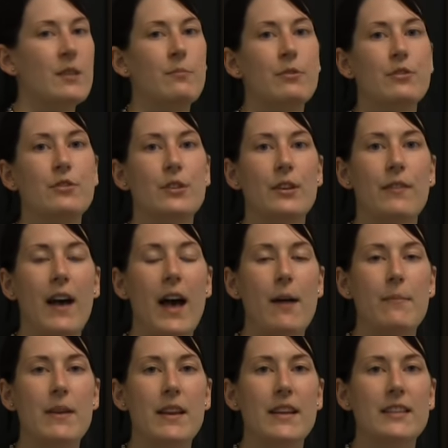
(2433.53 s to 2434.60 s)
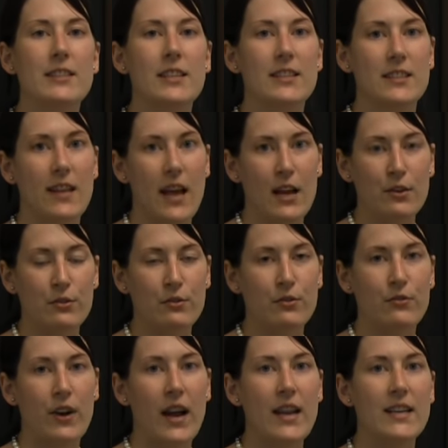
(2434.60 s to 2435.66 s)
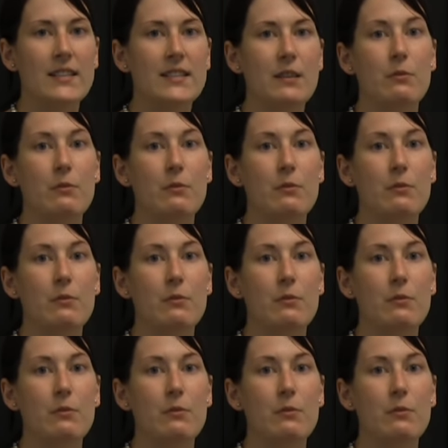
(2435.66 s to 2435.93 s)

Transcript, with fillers: and the pursuit of happiness as natural rights